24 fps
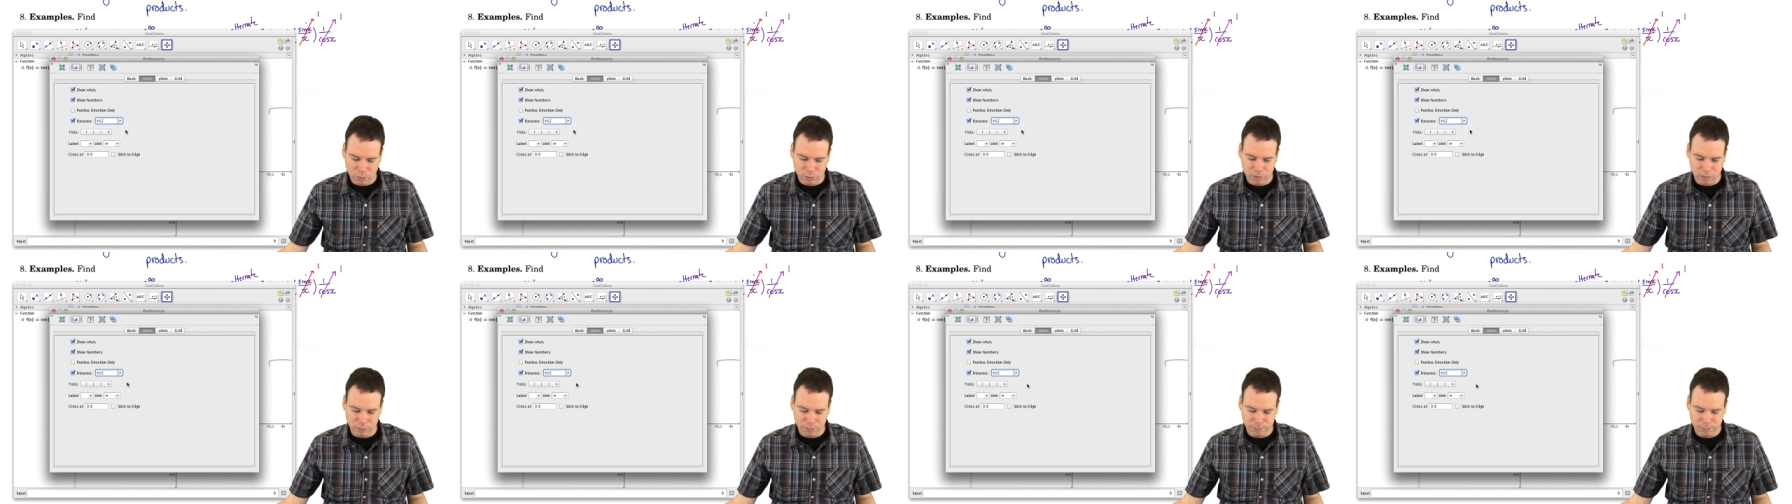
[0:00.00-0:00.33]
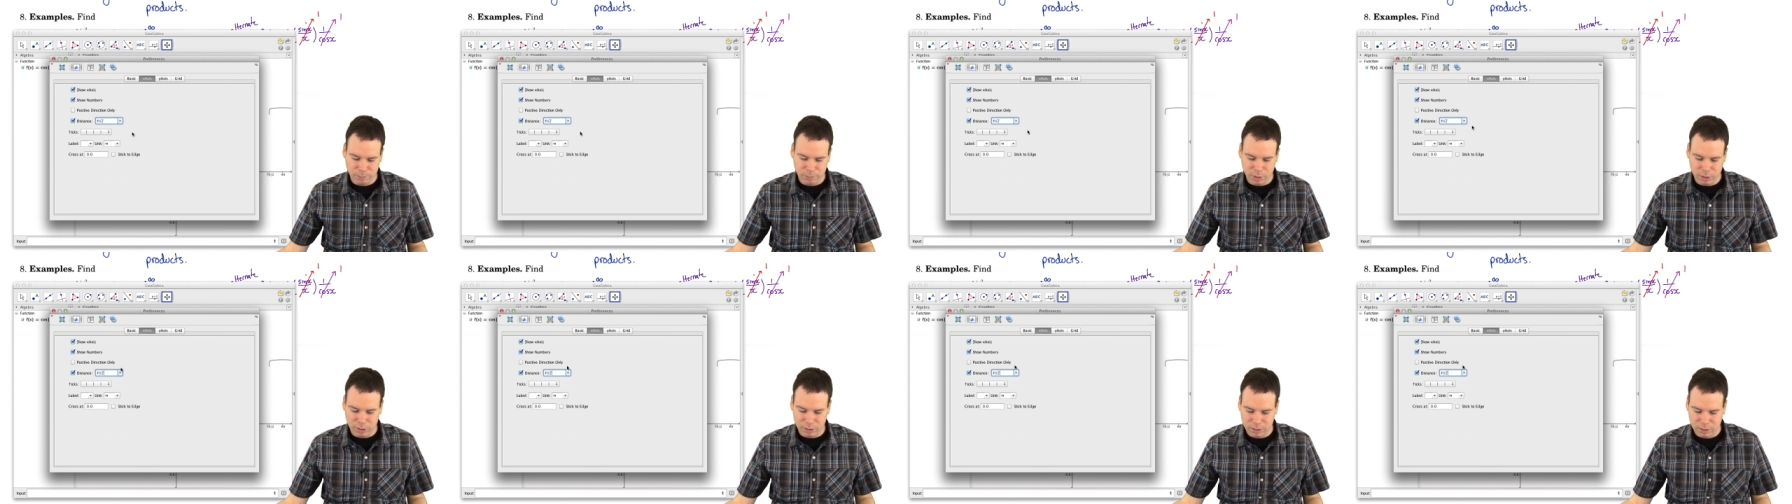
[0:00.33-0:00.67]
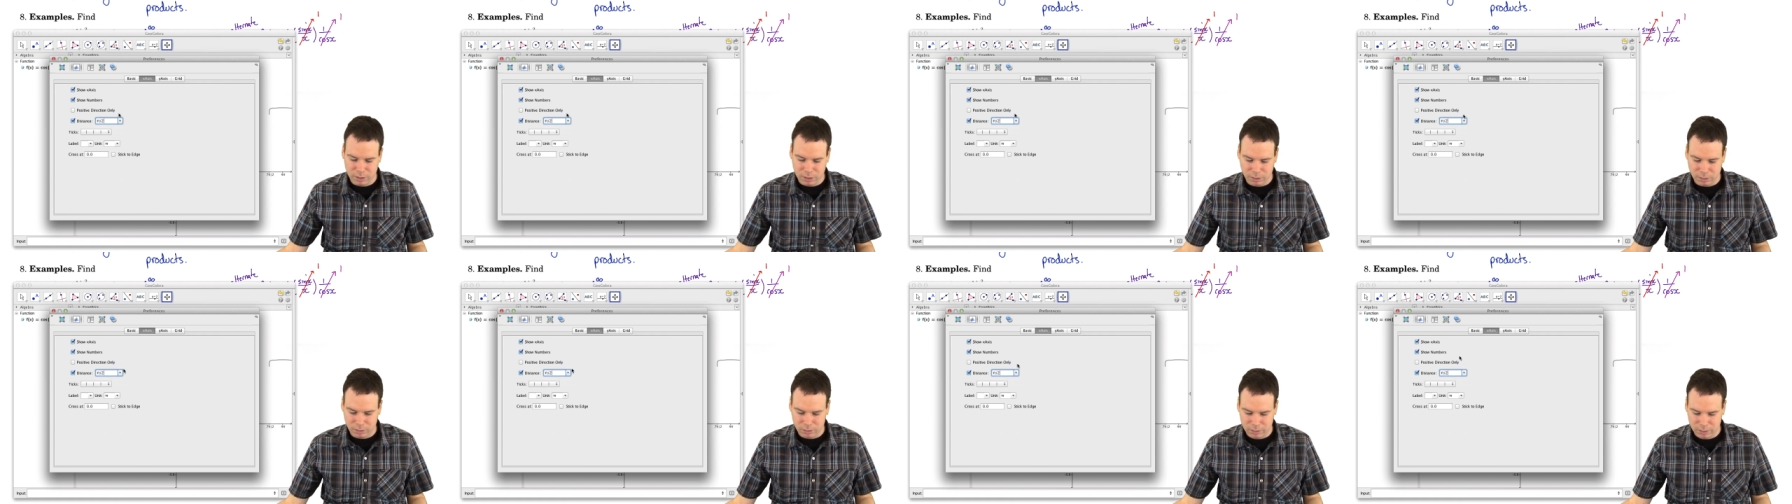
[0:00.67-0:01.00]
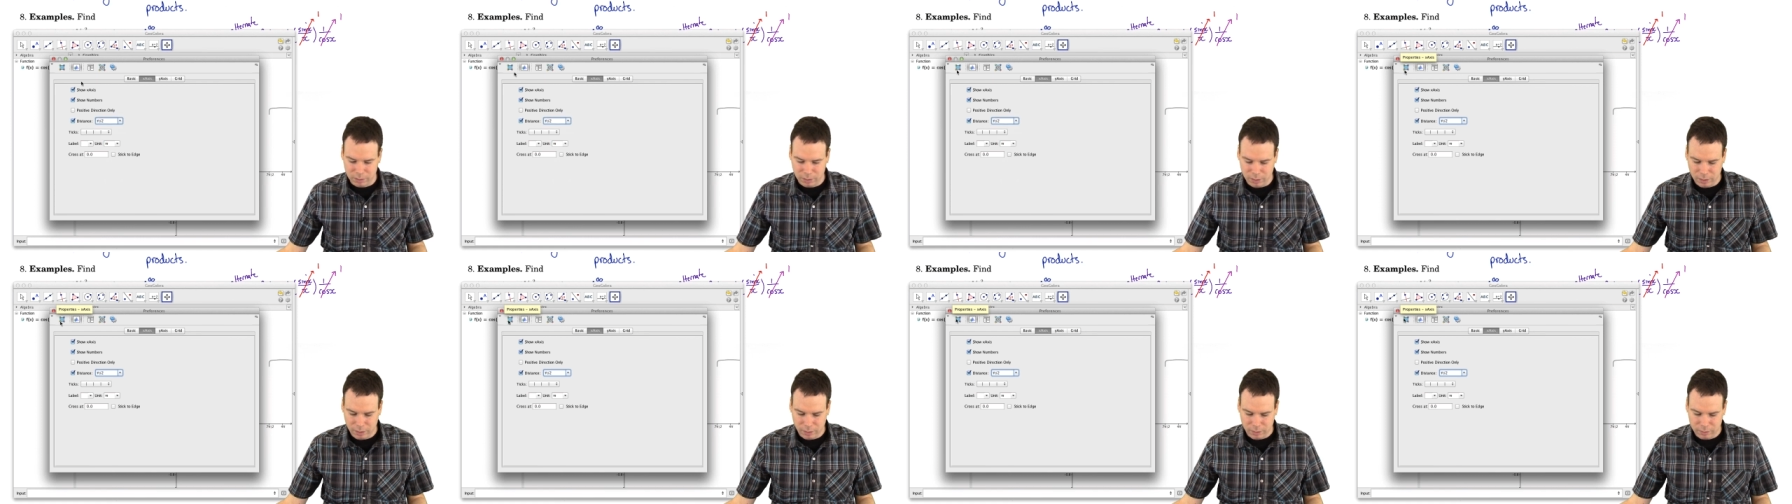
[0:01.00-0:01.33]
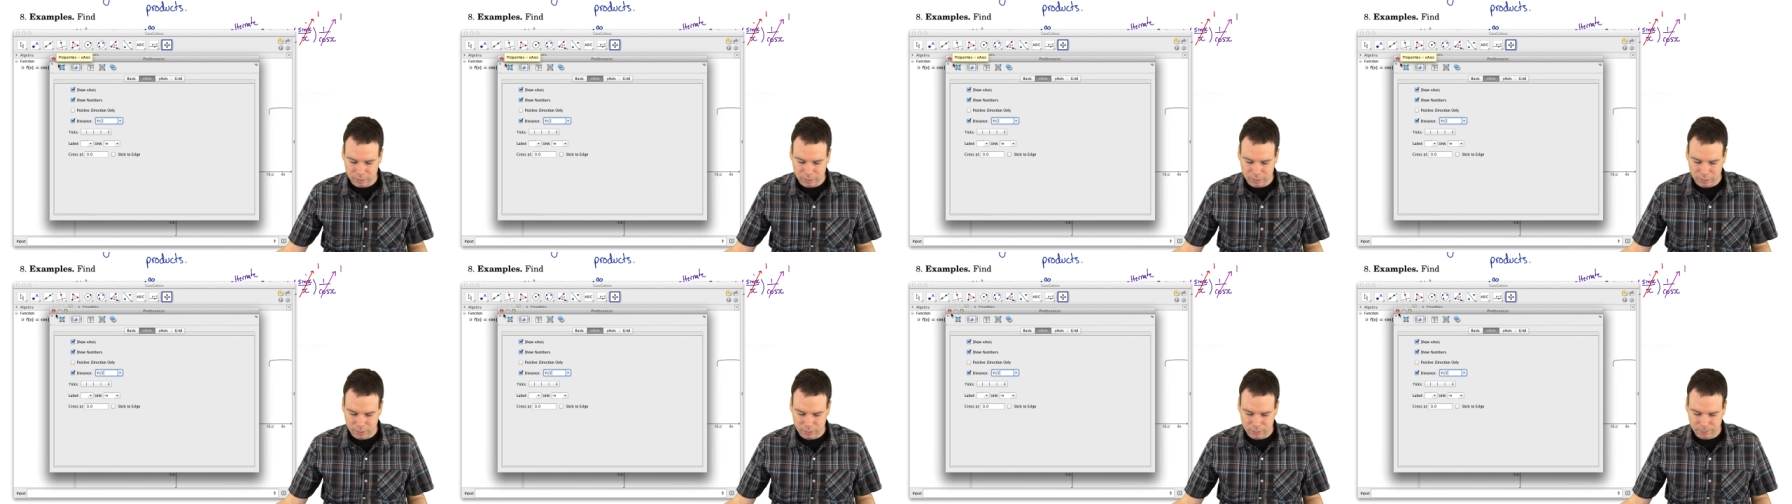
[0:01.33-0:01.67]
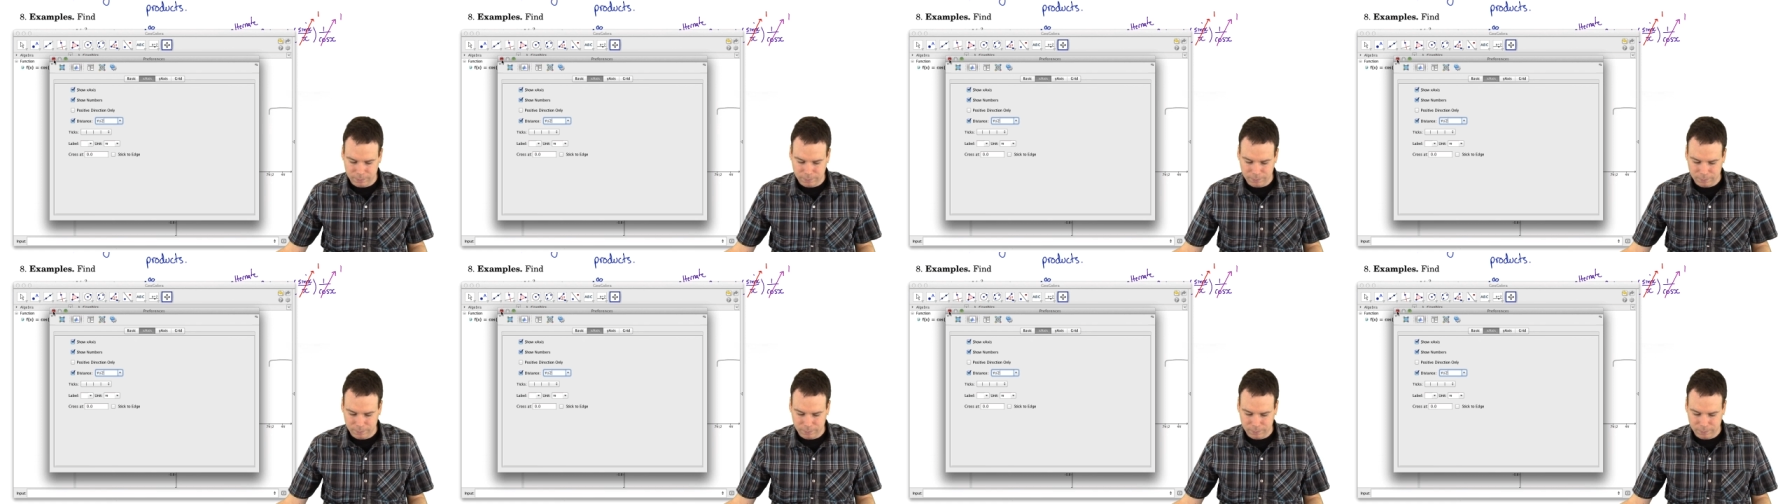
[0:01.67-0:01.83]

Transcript: It'll put a tick on the axes.